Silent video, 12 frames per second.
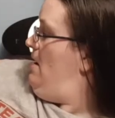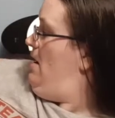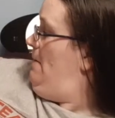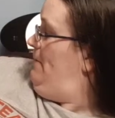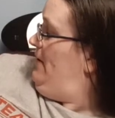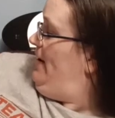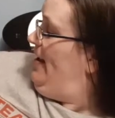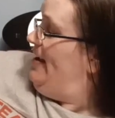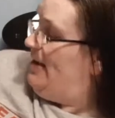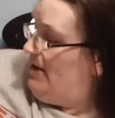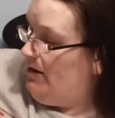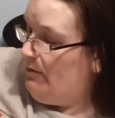But I
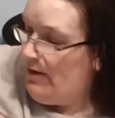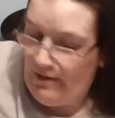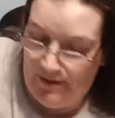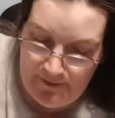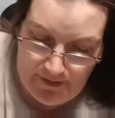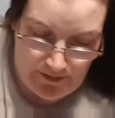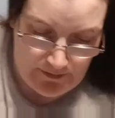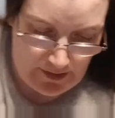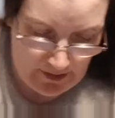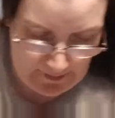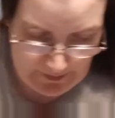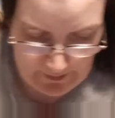like it. I'll wear it.
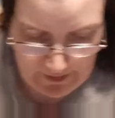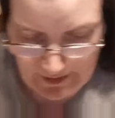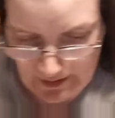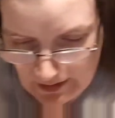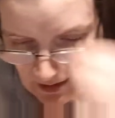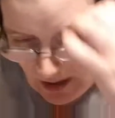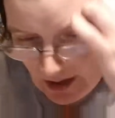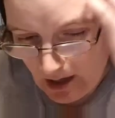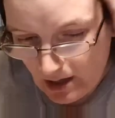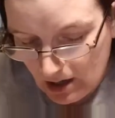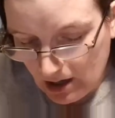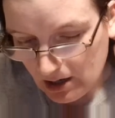I'll happily wear it.
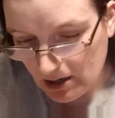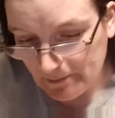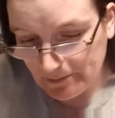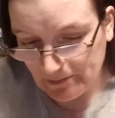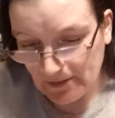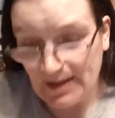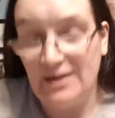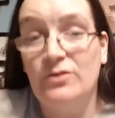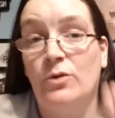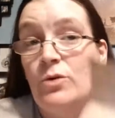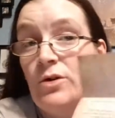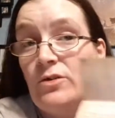It is
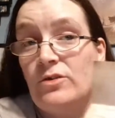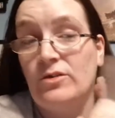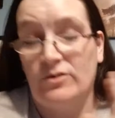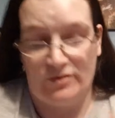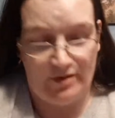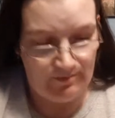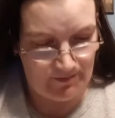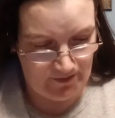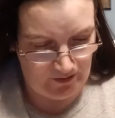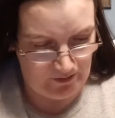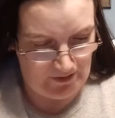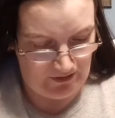August. Sorry,
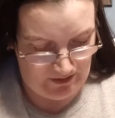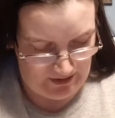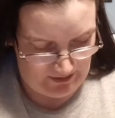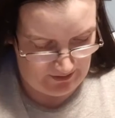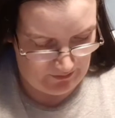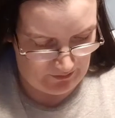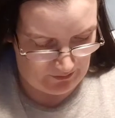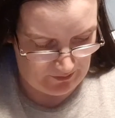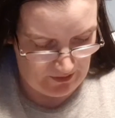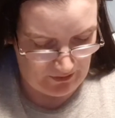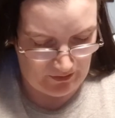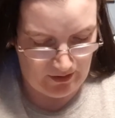forgot to mention it's the August
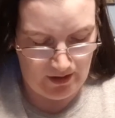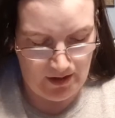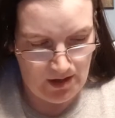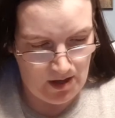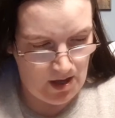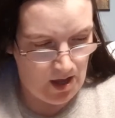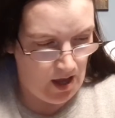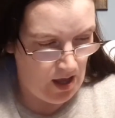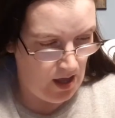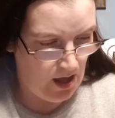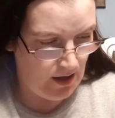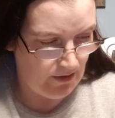box.
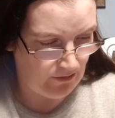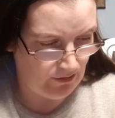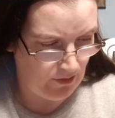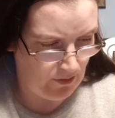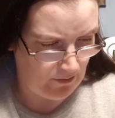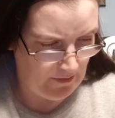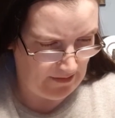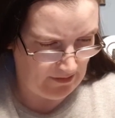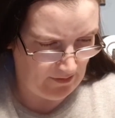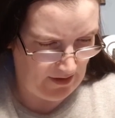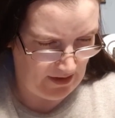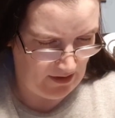So,
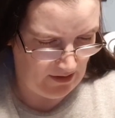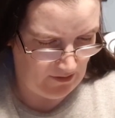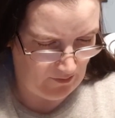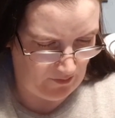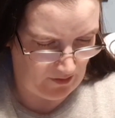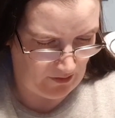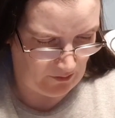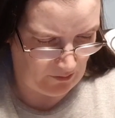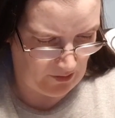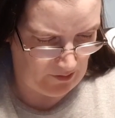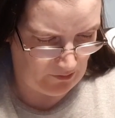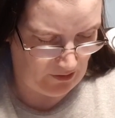massive thank you for the
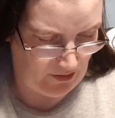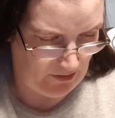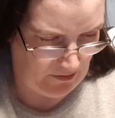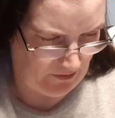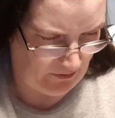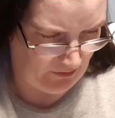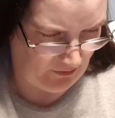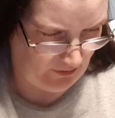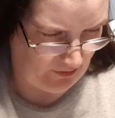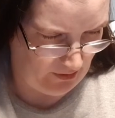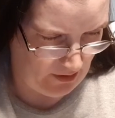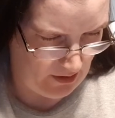
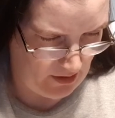subscriptions.